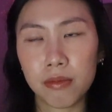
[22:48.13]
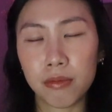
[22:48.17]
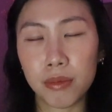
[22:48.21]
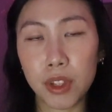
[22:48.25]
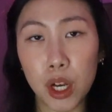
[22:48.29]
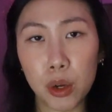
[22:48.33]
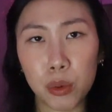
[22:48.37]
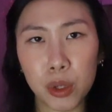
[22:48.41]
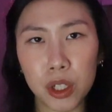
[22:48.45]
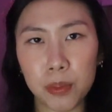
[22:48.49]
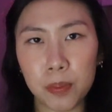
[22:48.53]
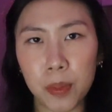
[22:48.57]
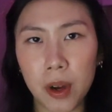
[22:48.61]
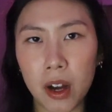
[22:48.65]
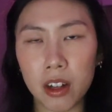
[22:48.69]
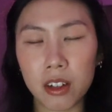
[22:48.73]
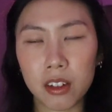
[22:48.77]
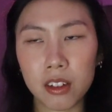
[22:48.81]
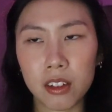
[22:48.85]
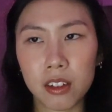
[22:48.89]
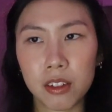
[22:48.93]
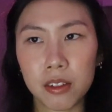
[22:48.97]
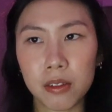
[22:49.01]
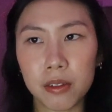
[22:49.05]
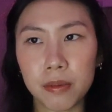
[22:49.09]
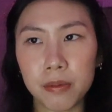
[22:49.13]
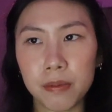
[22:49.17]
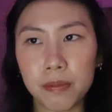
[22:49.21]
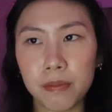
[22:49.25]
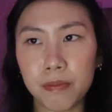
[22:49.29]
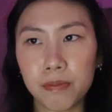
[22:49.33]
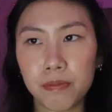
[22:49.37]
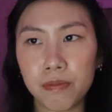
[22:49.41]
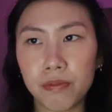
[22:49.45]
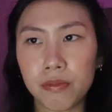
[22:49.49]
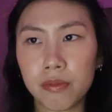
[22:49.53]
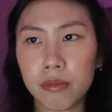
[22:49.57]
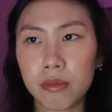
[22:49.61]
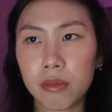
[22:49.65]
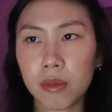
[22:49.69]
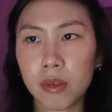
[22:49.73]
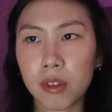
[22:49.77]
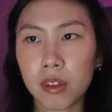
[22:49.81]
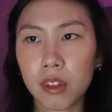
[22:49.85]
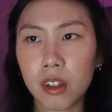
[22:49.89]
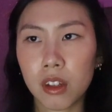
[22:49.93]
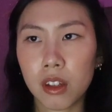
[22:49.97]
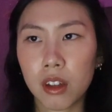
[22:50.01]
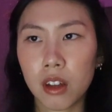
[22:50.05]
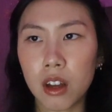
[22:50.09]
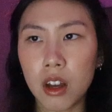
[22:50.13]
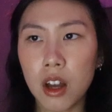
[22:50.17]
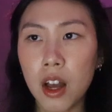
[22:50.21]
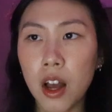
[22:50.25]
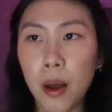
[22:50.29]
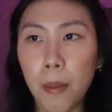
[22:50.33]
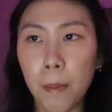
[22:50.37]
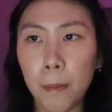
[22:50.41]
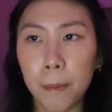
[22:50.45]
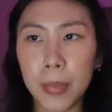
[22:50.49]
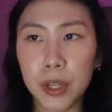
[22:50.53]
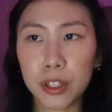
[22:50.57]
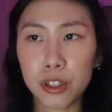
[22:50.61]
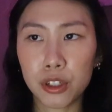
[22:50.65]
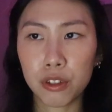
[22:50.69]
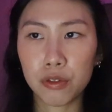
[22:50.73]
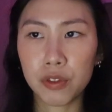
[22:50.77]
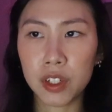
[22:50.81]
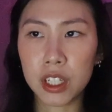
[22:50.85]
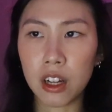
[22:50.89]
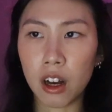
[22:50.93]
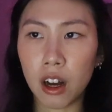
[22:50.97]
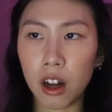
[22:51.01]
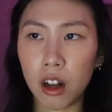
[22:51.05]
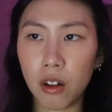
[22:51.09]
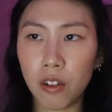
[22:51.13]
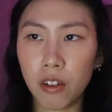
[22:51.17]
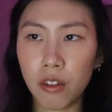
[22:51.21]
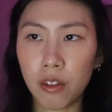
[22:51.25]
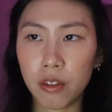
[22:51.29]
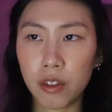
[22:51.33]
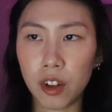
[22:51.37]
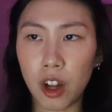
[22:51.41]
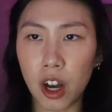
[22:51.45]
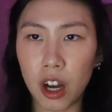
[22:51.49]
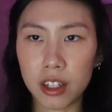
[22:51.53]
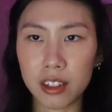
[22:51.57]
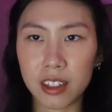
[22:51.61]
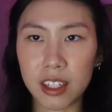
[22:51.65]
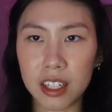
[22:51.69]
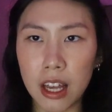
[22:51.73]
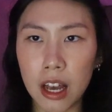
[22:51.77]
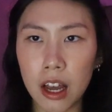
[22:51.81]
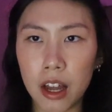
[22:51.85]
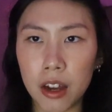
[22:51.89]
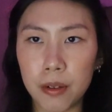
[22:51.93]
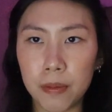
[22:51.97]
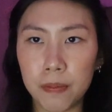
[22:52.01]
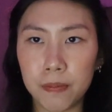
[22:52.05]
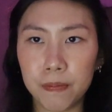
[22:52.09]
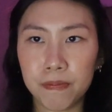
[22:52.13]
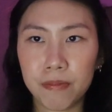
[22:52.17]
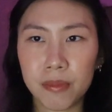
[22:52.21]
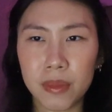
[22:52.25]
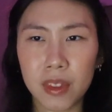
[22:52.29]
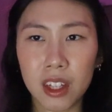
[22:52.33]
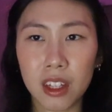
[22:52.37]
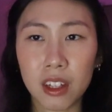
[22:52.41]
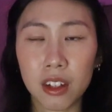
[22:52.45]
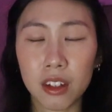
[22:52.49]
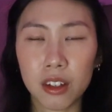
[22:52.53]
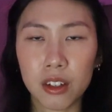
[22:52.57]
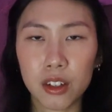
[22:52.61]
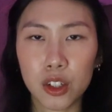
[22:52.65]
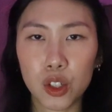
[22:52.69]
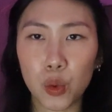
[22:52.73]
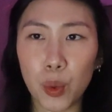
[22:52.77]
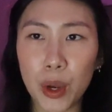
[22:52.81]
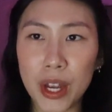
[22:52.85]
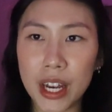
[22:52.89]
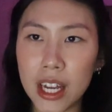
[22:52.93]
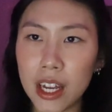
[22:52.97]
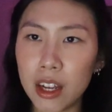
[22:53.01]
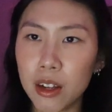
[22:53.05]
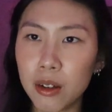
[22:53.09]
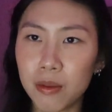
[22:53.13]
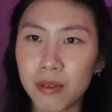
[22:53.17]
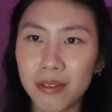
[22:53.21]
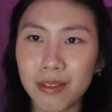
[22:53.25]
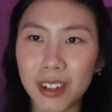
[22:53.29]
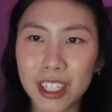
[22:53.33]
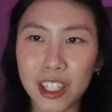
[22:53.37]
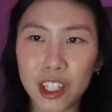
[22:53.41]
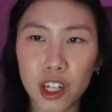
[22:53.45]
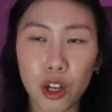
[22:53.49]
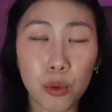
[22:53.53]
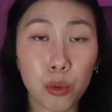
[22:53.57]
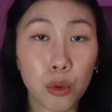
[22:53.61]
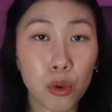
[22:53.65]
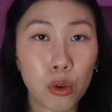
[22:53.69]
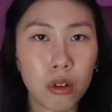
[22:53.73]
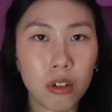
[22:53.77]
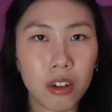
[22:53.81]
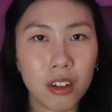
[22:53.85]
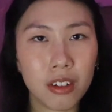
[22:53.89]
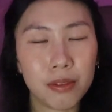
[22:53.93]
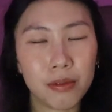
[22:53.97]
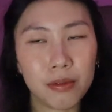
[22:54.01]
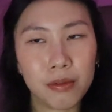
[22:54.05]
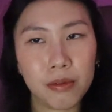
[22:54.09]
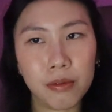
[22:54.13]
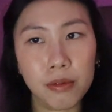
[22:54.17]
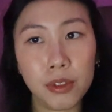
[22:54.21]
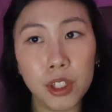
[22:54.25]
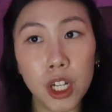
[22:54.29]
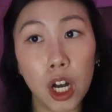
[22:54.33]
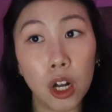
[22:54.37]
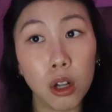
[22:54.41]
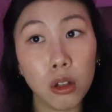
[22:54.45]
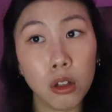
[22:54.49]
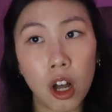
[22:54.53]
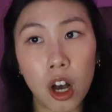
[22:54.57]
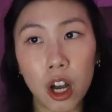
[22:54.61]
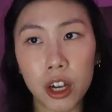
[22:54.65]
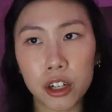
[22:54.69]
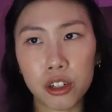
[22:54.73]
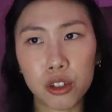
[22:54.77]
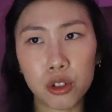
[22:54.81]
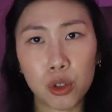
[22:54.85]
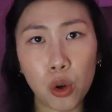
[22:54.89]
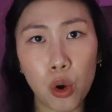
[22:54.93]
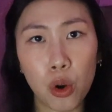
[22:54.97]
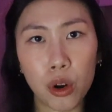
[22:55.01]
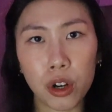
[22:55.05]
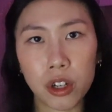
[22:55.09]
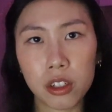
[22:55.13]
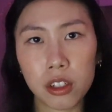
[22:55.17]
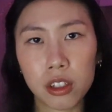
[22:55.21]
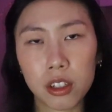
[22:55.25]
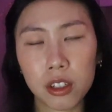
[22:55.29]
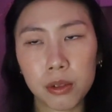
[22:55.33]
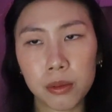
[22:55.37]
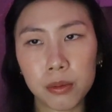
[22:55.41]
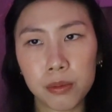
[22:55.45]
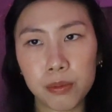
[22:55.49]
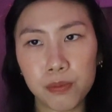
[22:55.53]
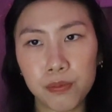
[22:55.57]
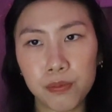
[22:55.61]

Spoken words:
No response. Mr. Vidal knocks again. Sweetie, what's our rule? No locked doors.